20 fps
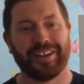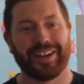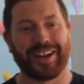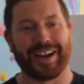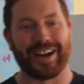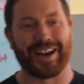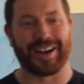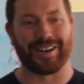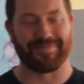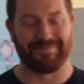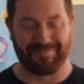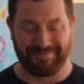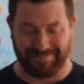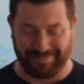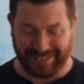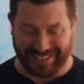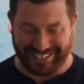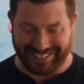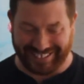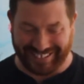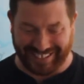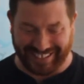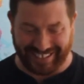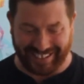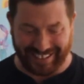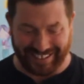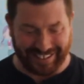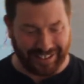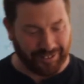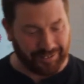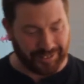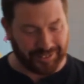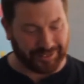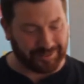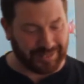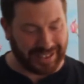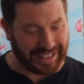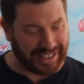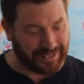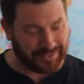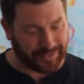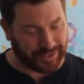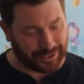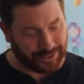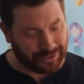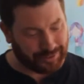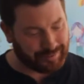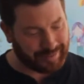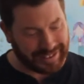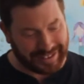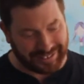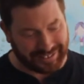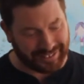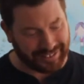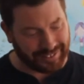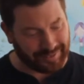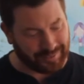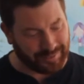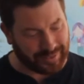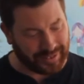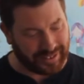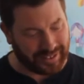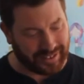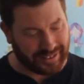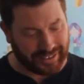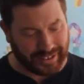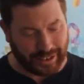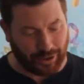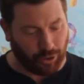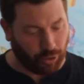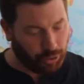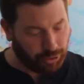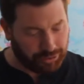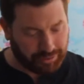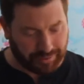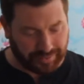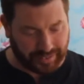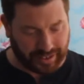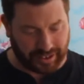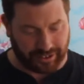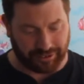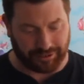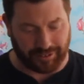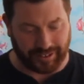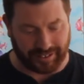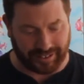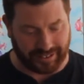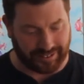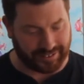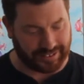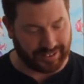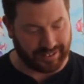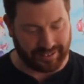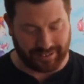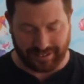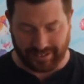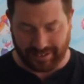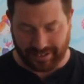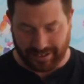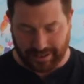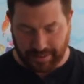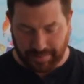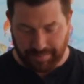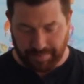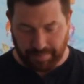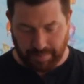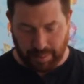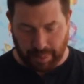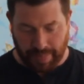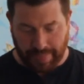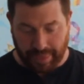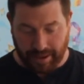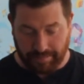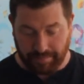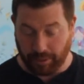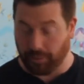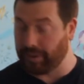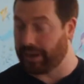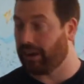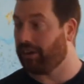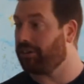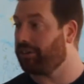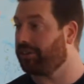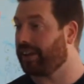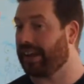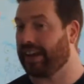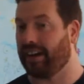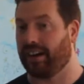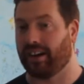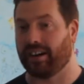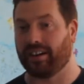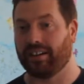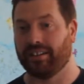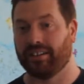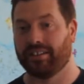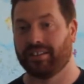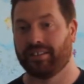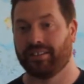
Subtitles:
But no one's really given a good reason for the order of the countries listed. But we know who they are.